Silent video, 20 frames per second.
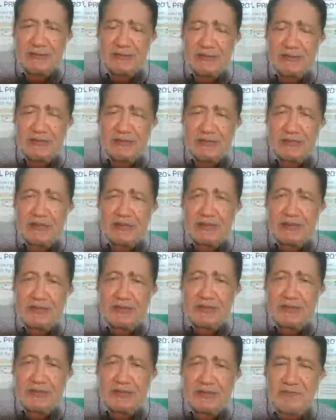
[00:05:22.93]
the
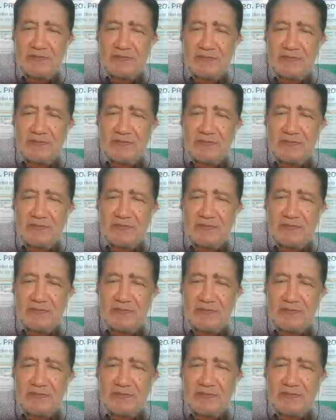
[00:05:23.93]
activity
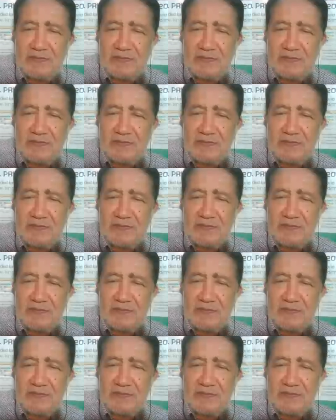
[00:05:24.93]
of the virus,